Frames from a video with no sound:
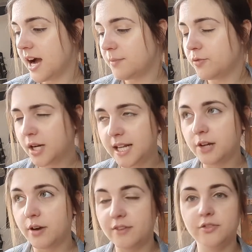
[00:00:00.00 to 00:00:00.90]
I'm really
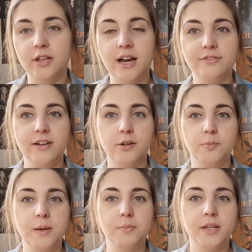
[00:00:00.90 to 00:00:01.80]
grateful that I found
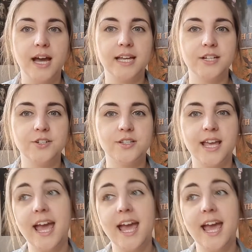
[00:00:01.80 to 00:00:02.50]
people that I can just say,